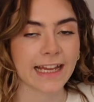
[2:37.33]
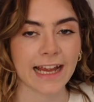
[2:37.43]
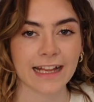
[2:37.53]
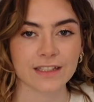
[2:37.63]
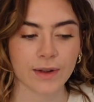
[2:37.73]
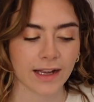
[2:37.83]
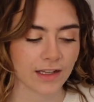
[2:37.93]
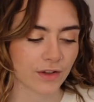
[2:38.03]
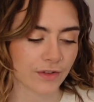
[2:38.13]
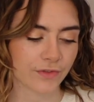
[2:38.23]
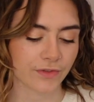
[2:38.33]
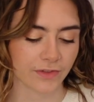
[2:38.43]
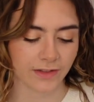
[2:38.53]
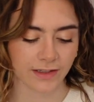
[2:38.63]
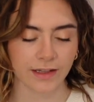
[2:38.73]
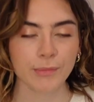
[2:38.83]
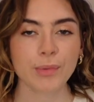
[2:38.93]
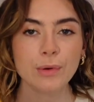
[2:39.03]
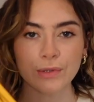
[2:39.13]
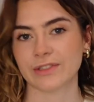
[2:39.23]
has quite a lot of
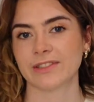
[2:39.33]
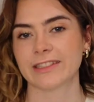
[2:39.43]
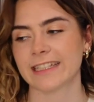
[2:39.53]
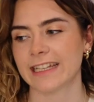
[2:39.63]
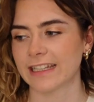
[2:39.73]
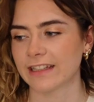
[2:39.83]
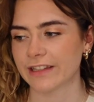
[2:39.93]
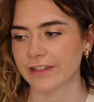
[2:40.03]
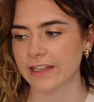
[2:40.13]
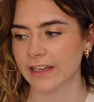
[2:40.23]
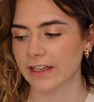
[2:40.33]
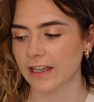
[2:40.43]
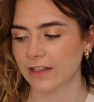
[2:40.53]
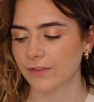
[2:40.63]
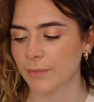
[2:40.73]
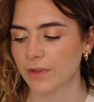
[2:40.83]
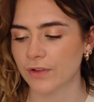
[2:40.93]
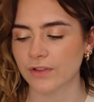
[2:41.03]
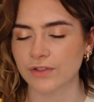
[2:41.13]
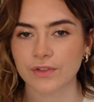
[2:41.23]
importance in the kind of
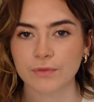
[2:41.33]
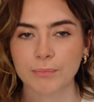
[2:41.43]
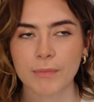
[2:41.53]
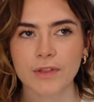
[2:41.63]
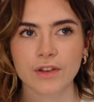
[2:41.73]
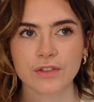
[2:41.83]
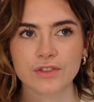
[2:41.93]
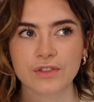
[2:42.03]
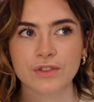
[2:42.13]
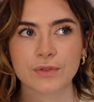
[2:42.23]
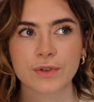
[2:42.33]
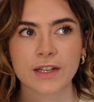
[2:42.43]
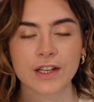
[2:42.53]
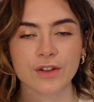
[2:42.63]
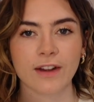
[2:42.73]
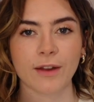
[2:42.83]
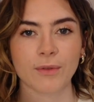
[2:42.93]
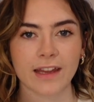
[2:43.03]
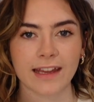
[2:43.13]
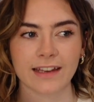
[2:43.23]
mythological
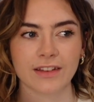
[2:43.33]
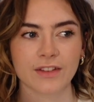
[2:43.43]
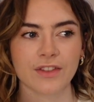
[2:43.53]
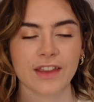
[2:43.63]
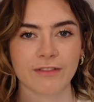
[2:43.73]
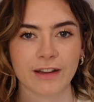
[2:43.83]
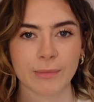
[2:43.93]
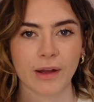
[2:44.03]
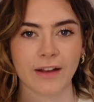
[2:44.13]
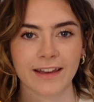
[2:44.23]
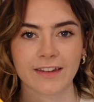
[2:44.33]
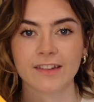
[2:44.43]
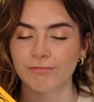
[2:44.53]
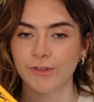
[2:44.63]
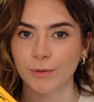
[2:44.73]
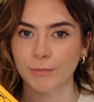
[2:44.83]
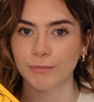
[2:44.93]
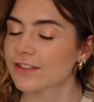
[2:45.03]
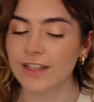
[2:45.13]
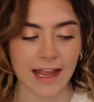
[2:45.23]
grounding and theory behind Rome.
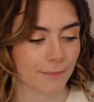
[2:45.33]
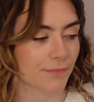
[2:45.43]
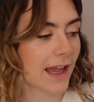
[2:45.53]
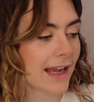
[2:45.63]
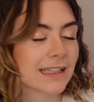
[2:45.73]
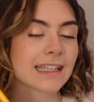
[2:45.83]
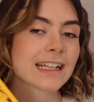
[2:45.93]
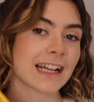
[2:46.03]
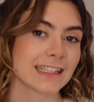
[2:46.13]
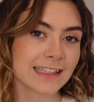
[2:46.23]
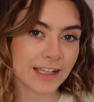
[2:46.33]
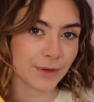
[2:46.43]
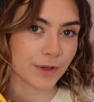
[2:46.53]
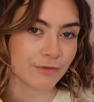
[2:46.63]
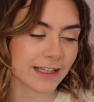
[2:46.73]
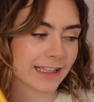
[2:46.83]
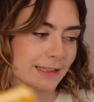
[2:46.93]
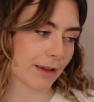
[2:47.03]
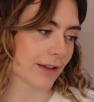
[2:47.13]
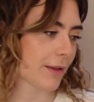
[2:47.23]
So yeah, that is the classic that I want to read this
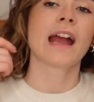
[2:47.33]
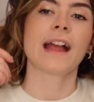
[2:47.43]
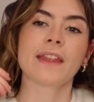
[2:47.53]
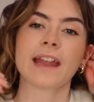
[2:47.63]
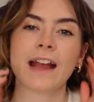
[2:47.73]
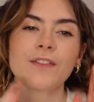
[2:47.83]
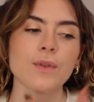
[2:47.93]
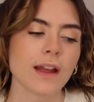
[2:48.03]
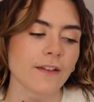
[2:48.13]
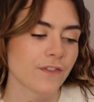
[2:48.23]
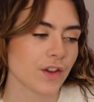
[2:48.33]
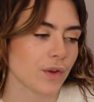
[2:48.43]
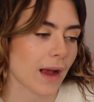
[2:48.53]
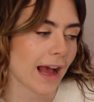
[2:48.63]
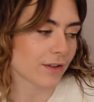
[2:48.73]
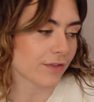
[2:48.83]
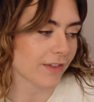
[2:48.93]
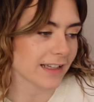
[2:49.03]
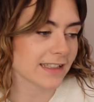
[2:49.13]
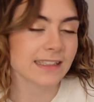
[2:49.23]
month. And then I have quite a few adult
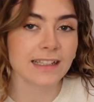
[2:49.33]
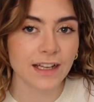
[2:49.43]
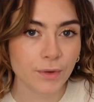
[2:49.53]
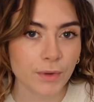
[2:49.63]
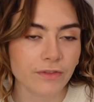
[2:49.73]
fantasies that I want to